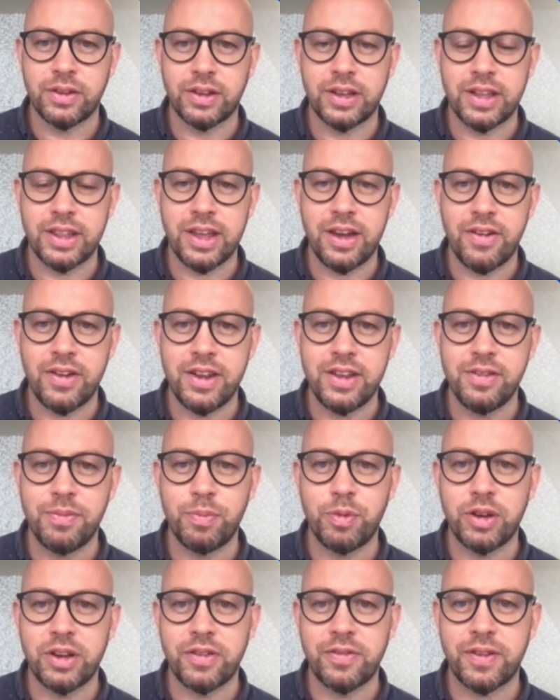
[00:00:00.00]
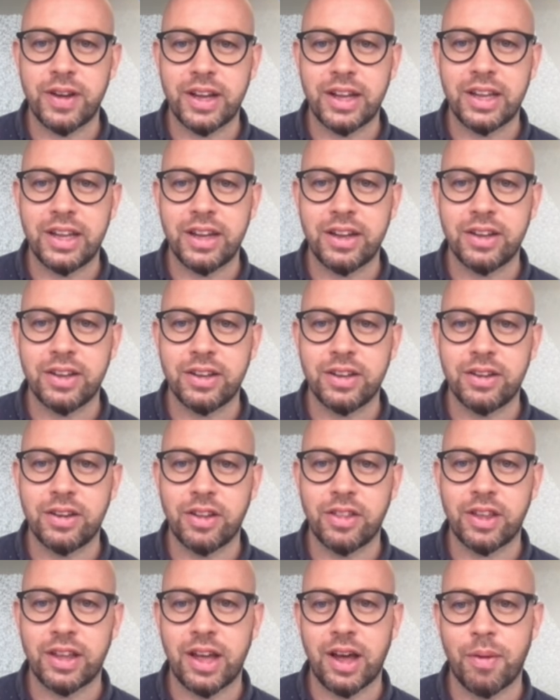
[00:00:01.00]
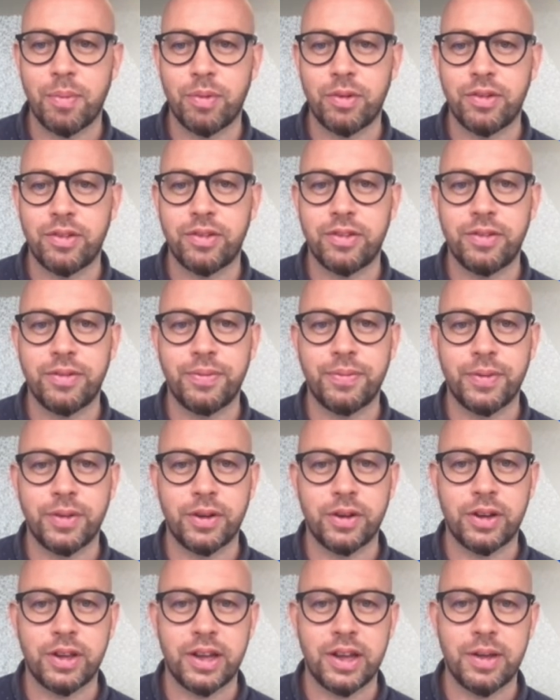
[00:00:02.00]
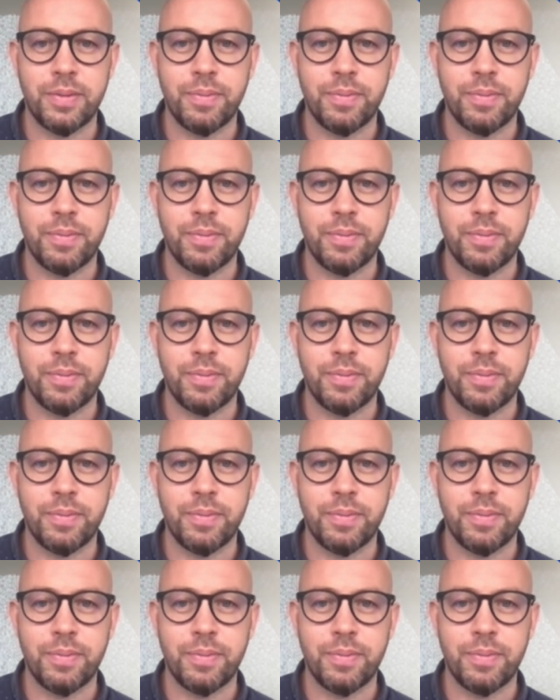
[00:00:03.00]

Okay, there it is. But if I click, nothing happens. Okay.